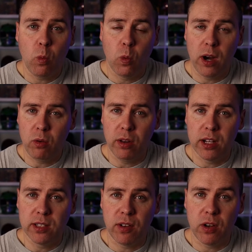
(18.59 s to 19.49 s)
where all
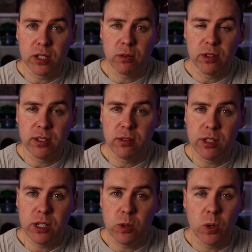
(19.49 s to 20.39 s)
those files are also
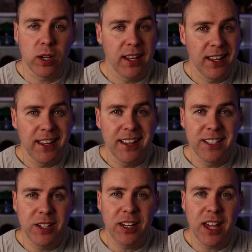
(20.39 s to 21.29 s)
stored,
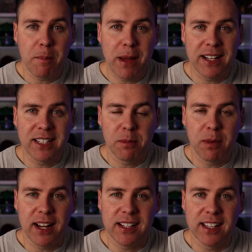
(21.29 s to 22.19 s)
so you can get back to them
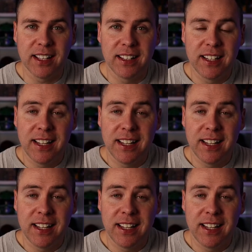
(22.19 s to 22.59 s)
later.